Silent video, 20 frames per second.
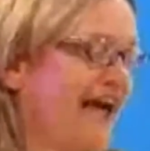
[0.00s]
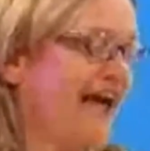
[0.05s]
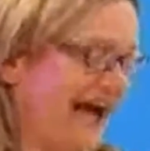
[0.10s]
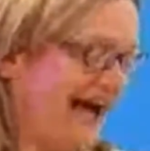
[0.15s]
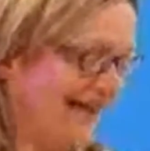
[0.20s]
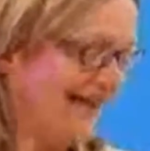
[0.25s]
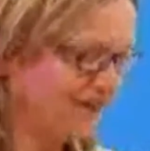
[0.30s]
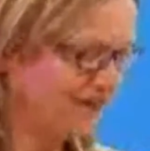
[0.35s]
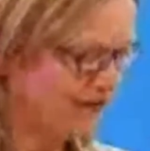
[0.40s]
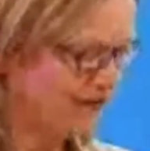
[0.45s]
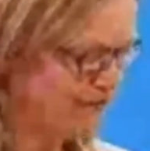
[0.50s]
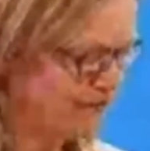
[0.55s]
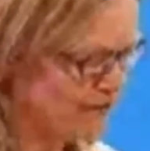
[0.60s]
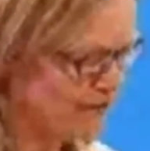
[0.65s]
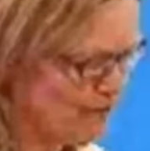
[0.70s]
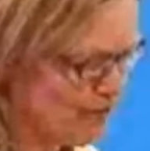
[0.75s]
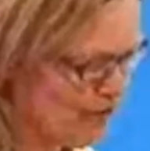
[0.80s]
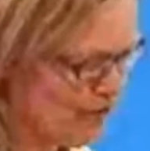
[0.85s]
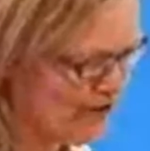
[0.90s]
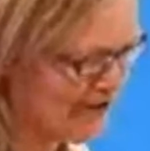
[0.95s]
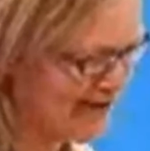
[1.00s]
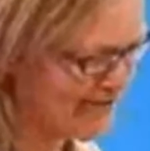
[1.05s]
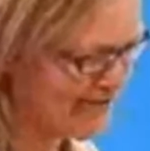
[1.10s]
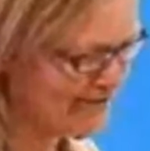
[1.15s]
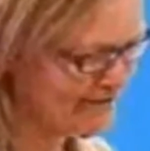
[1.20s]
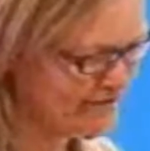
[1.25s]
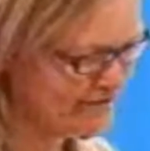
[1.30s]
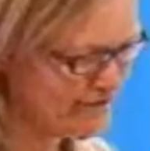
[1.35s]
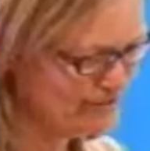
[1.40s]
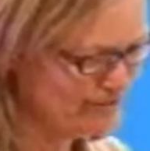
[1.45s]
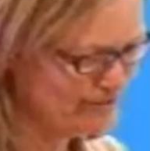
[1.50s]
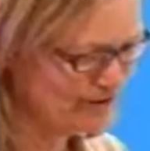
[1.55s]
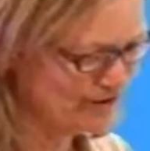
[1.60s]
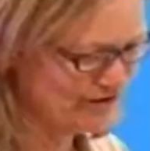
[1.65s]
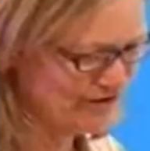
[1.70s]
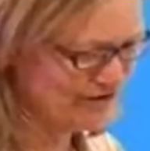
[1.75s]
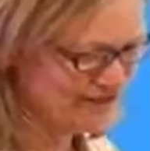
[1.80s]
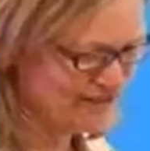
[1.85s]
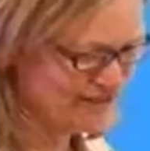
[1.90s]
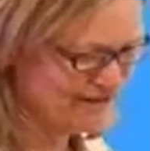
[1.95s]
and therefore more Kerry
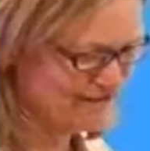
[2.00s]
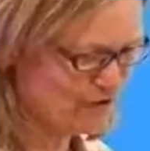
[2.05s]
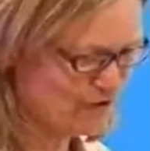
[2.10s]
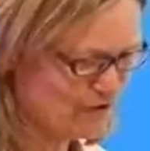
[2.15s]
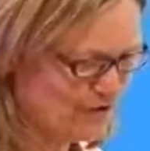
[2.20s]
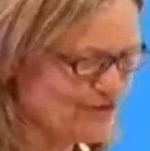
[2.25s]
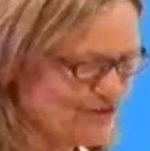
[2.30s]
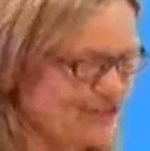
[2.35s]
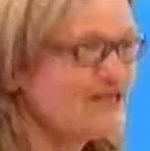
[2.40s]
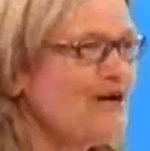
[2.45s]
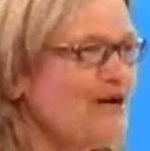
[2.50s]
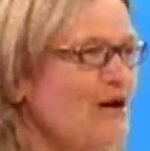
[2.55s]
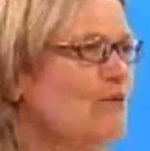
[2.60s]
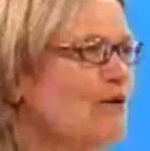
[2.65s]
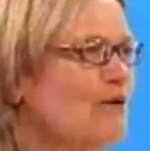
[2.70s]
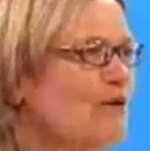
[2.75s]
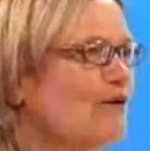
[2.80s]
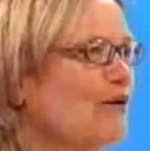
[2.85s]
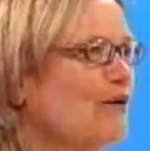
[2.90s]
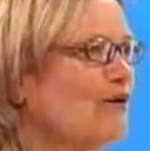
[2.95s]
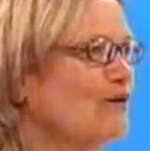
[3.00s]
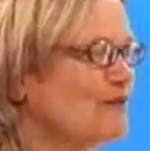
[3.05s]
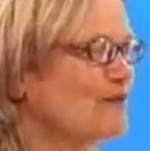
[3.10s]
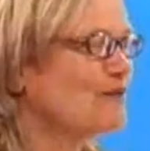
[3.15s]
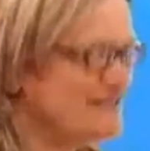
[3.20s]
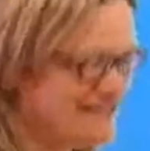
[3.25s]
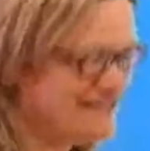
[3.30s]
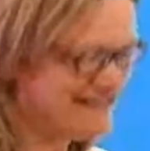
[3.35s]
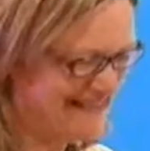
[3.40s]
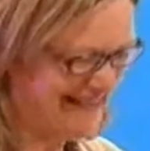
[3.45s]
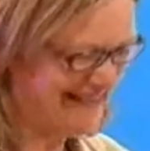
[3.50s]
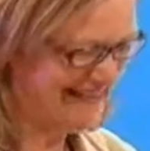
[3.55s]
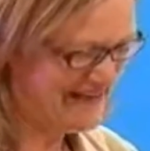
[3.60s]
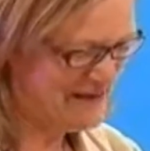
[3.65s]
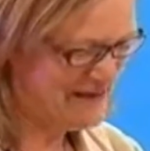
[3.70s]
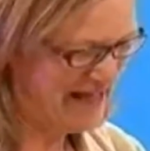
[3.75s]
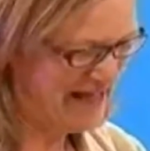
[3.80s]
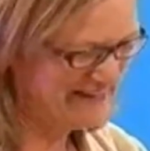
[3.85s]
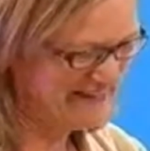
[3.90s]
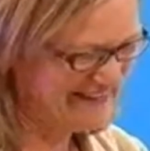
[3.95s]
footballers, and of course we're always
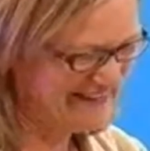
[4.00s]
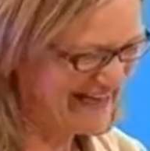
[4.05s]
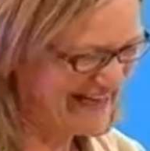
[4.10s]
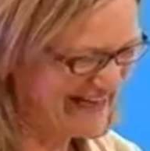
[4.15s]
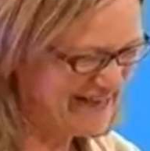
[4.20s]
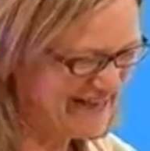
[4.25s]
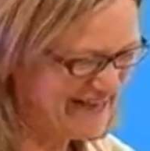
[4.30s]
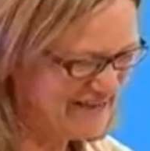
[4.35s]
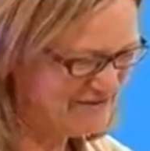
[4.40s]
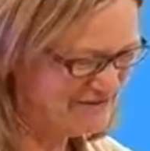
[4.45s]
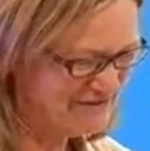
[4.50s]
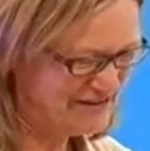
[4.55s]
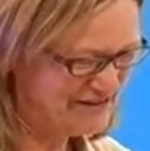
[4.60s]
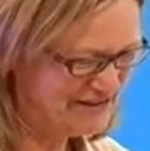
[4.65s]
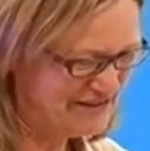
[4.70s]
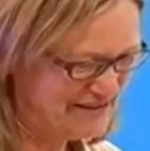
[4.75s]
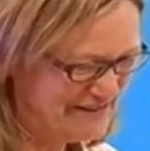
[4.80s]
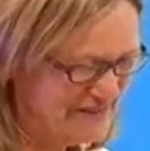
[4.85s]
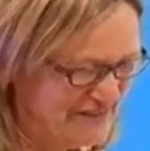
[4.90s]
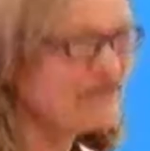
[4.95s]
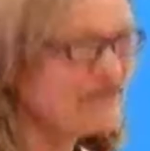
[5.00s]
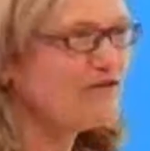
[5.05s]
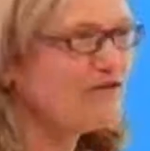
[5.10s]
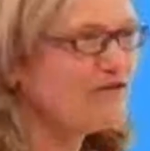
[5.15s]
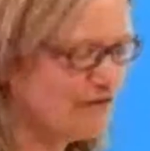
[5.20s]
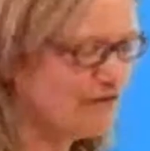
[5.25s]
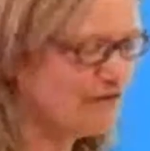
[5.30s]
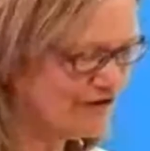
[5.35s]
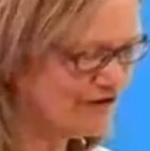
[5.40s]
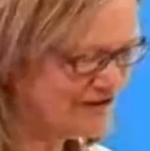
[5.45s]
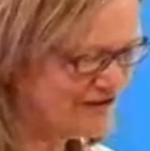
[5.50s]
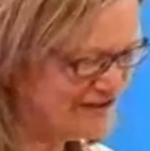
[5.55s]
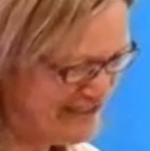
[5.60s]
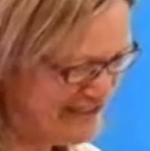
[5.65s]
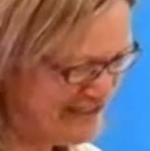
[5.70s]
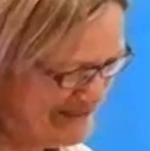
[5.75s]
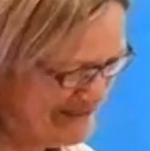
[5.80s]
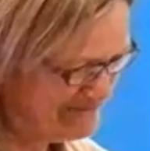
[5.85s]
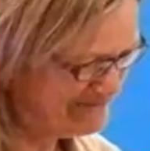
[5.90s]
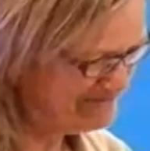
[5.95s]
the eye for the
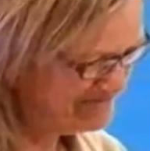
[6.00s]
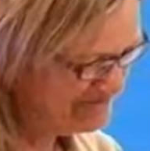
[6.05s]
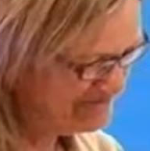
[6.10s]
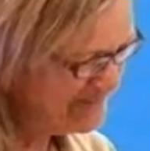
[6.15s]
team.